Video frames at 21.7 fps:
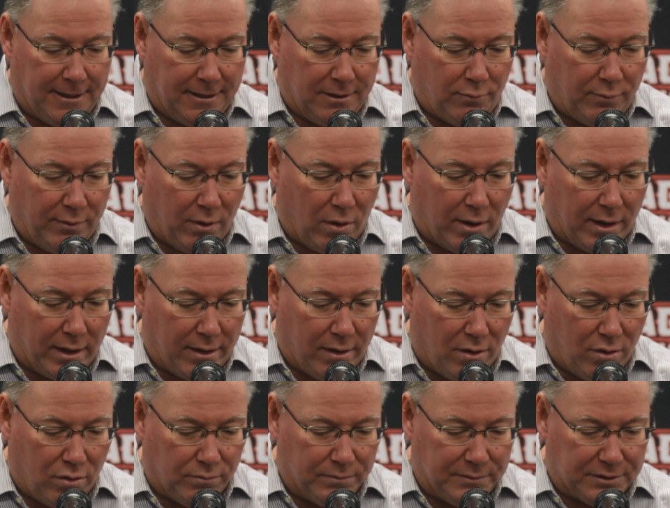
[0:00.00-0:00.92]
we are at
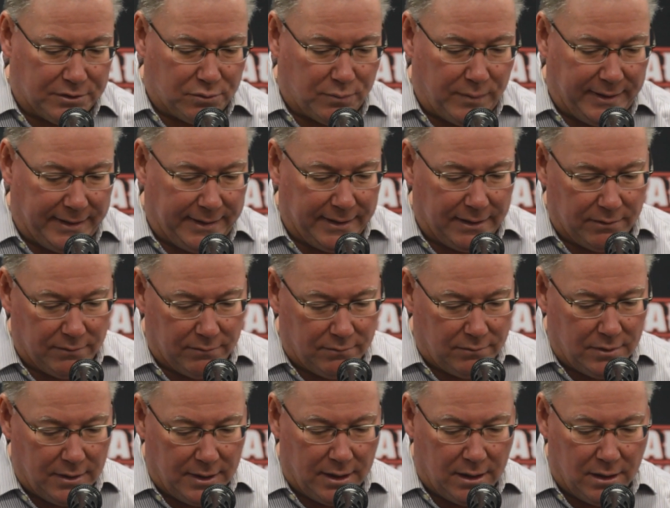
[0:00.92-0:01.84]
home this weekend,
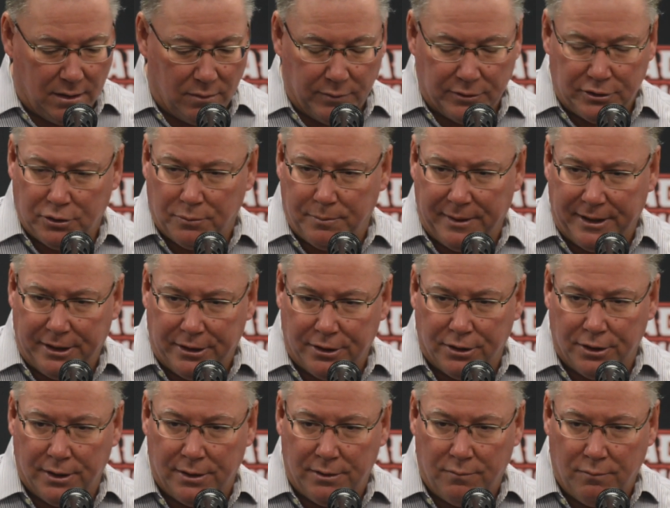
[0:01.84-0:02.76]
which will be
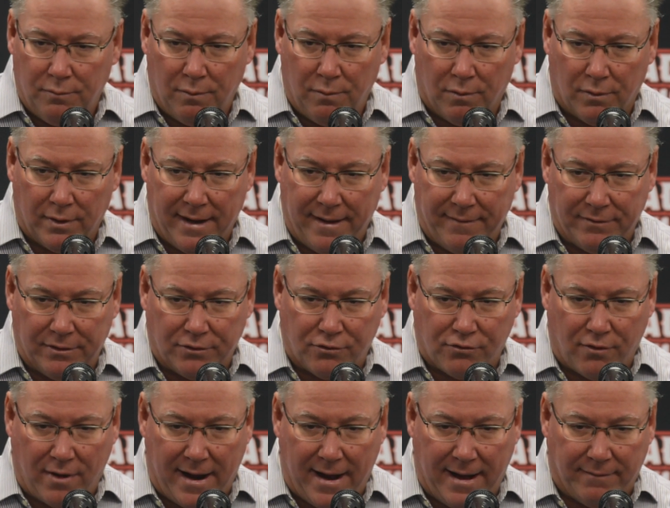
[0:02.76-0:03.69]
good. We won't have the
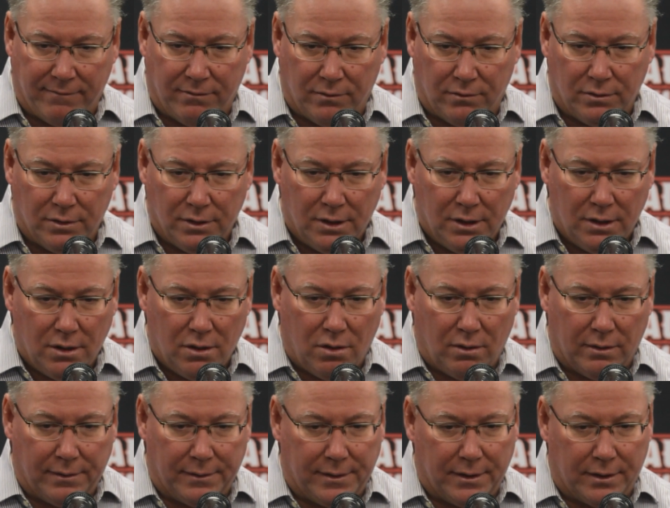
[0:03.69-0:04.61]
travel
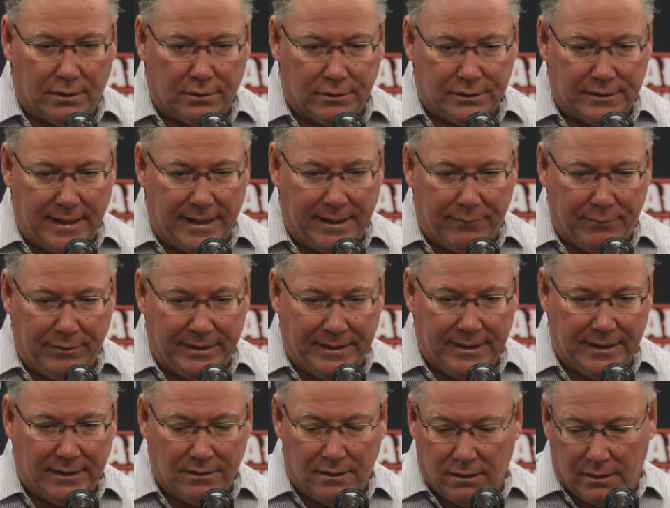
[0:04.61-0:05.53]
on Thursday we
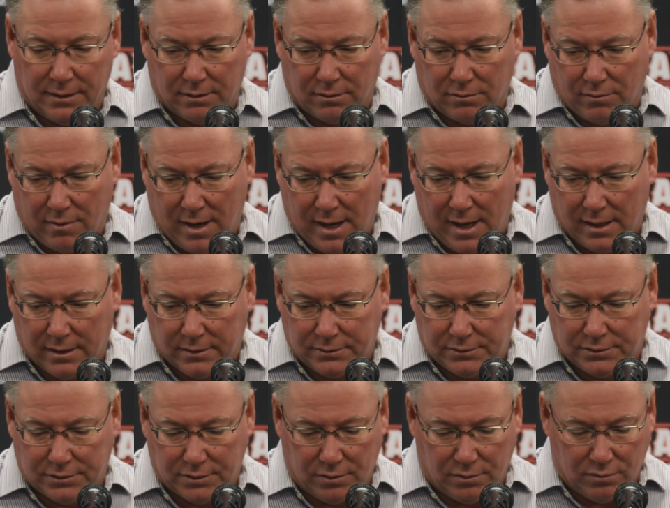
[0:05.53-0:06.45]
did to Little Rock.
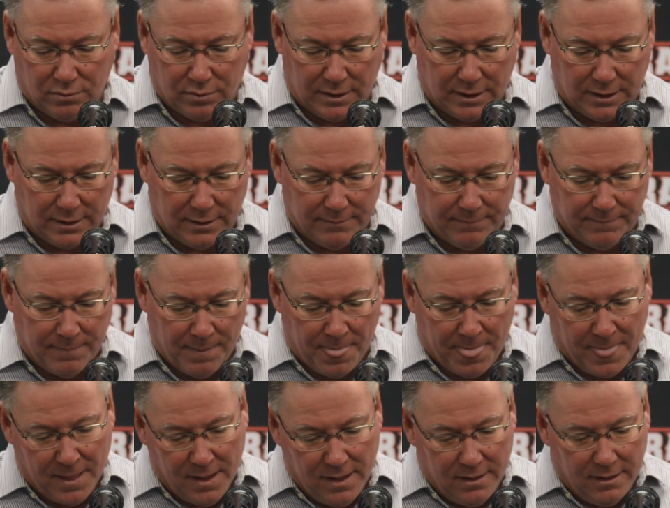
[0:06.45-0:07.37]
So,
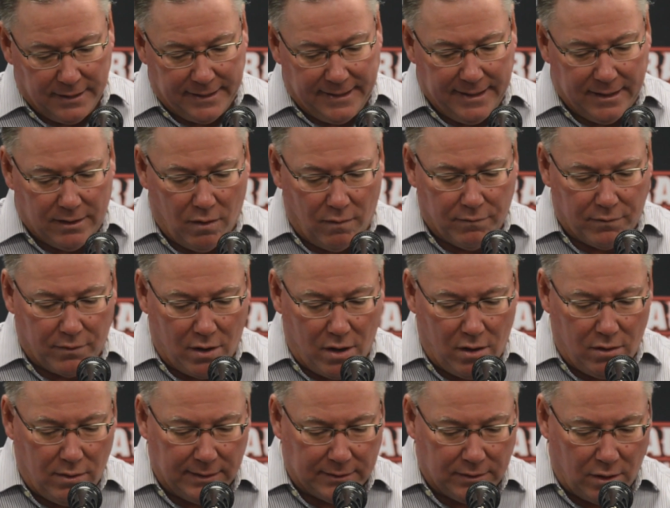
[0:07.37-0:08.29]
again,
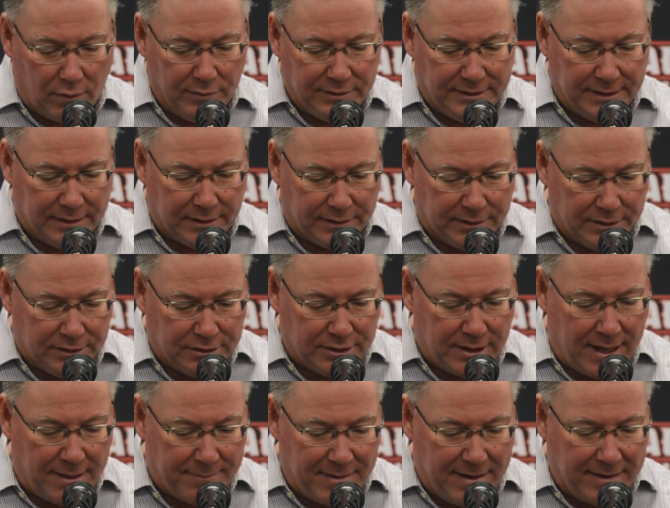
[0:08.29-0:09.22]
overall, I thought we did a good
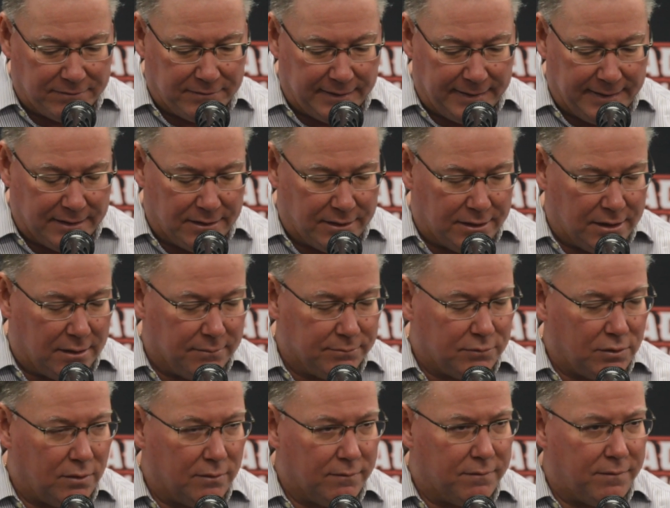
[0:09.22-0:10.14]
job after getting
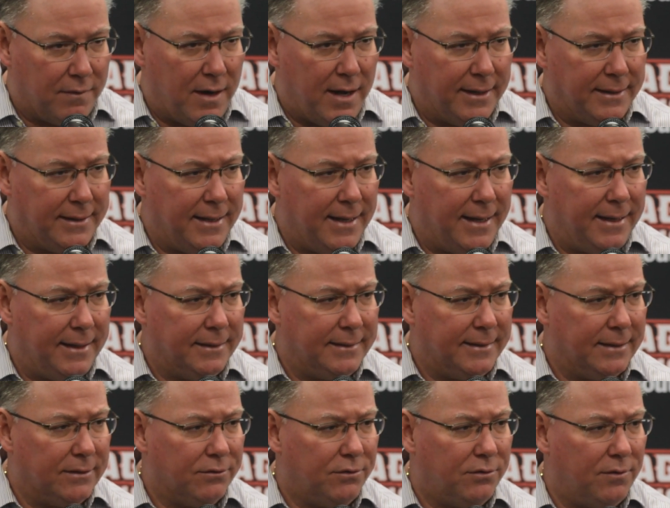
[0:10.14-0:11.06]
dumped on Friday and
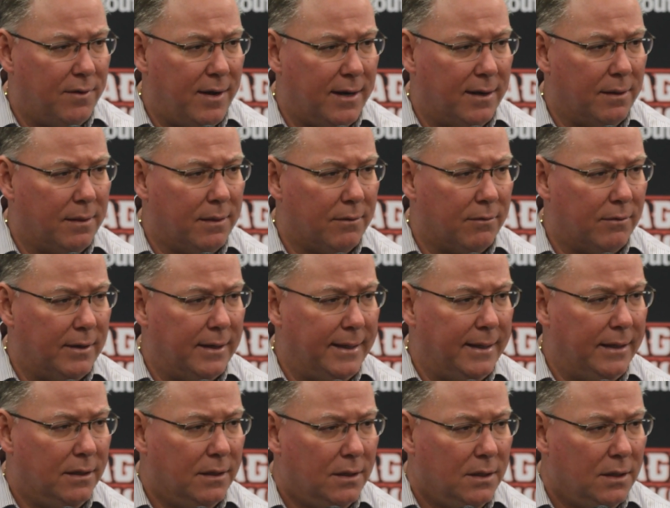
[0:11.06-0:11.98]
getting 2 out of
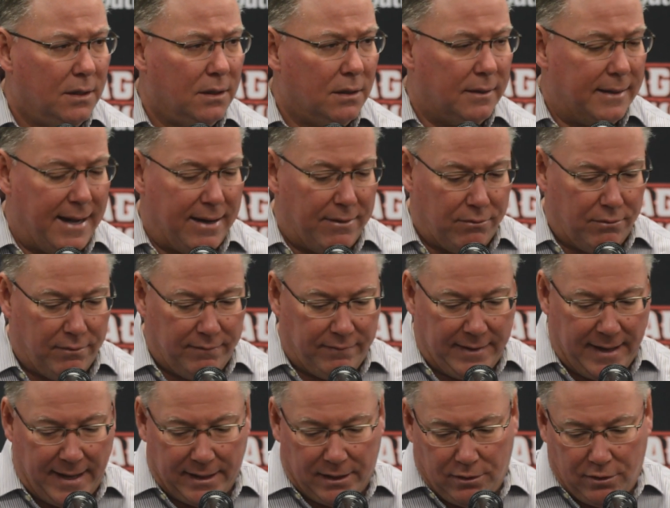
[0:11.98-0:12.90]
3. Now what we've
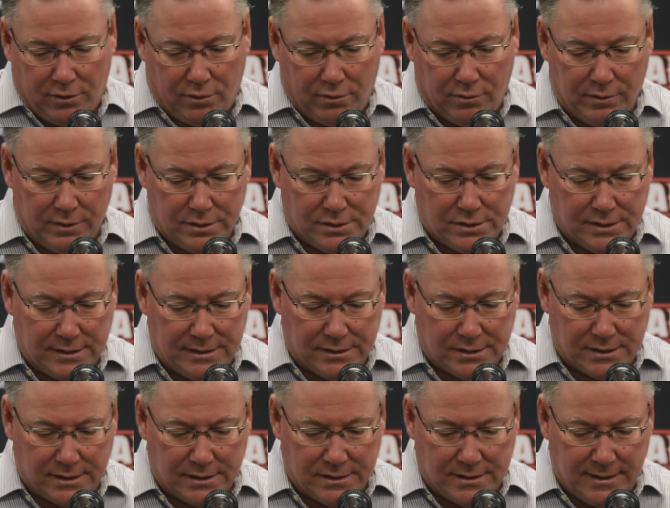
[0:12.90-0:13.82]
got to do is
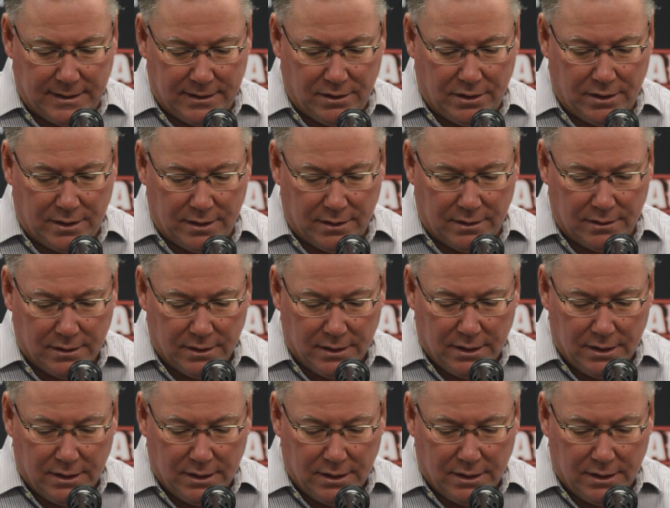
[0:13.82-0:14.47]
continue to